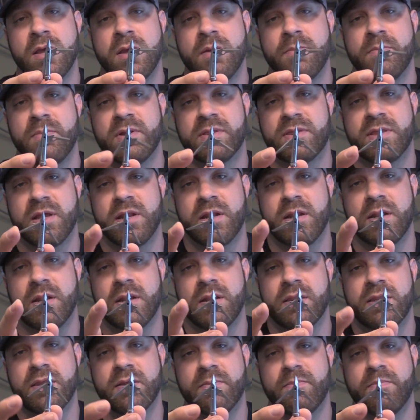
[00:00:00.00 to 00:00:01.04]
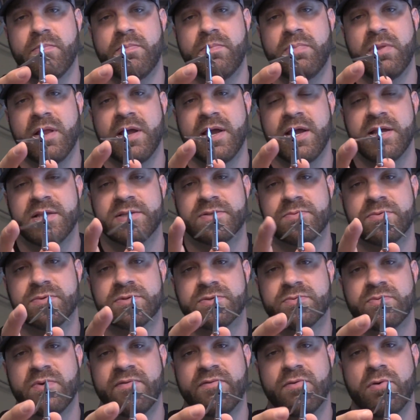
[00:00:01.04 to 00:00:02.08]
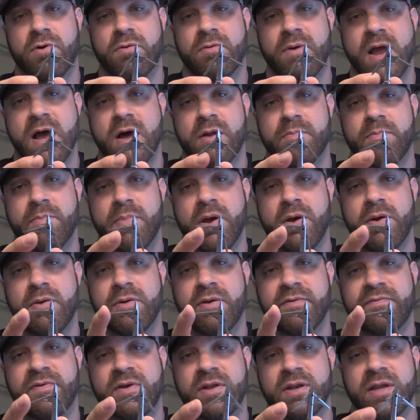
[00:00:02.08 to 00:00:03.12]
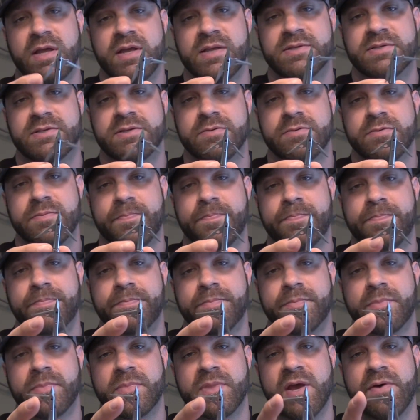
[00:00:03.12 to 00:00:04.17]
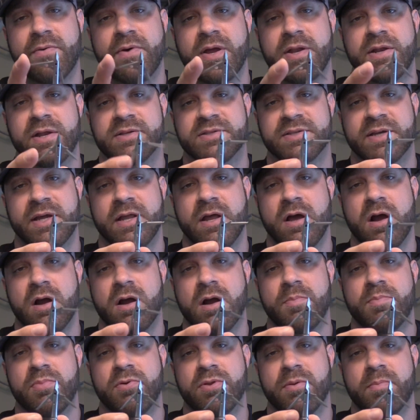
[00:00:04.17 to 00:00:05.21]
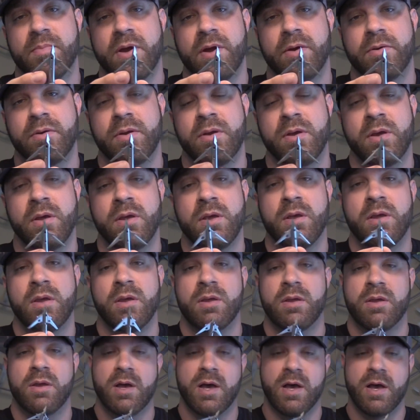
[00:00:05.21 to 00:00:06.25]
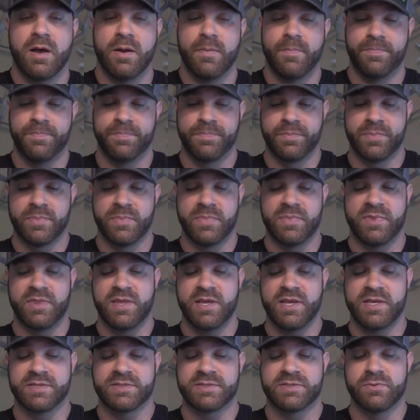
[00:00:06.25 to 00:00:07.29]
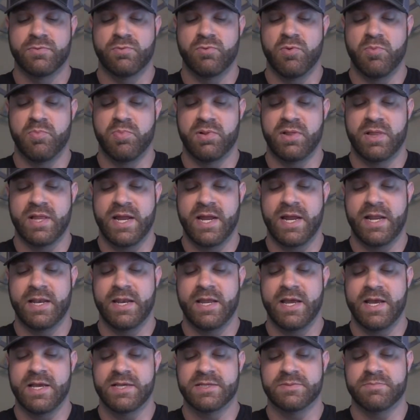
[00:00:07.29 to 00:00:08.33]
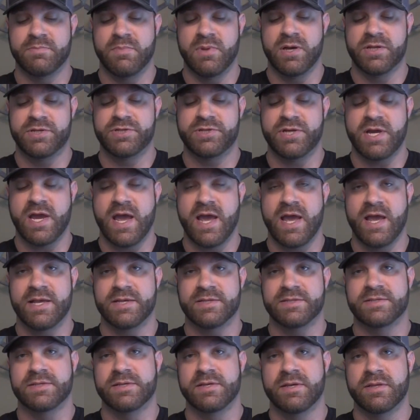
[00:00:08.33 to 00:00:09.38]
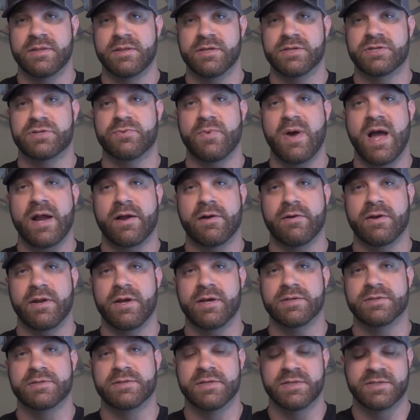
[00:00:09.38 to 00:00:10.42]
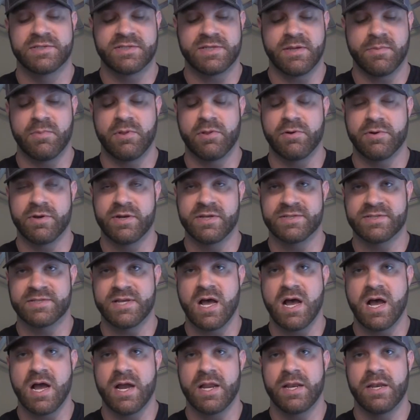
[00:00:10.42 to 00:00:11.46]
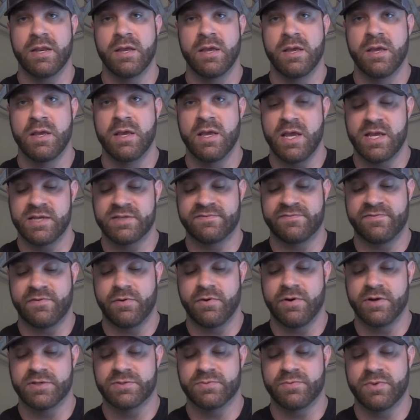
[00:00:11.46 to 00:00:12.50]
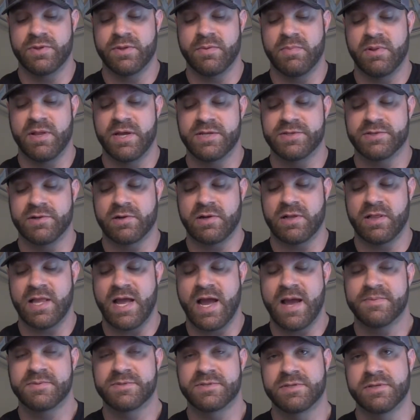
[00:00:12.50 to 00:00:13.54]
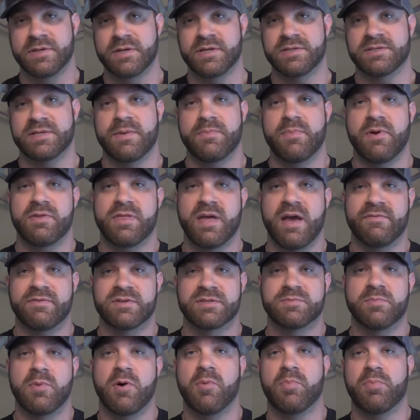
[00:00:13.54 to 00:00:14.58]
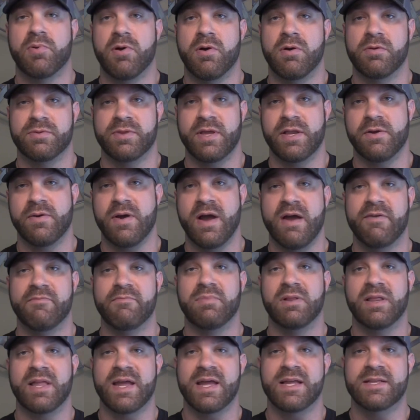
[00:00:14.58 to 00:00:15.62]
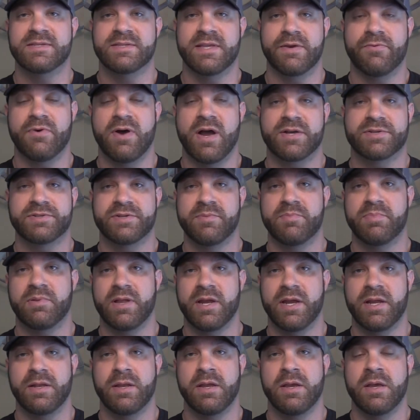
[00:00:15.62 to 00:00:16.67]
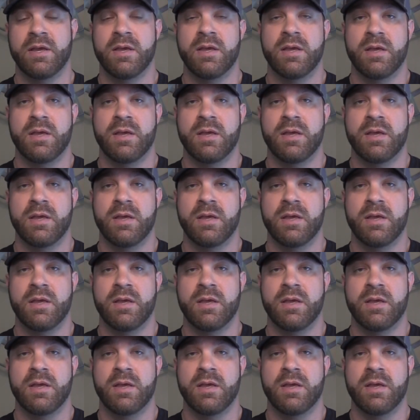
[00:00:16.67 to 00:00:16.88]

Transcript: But then the blades will swivel around bone if it needs to. That way it doesn't get hung up on the bone. This will plane as much as the Schwacker does. Similar design as far as when the blades are collapsed, because they both have a small prong. They don't have blades that will actually plane.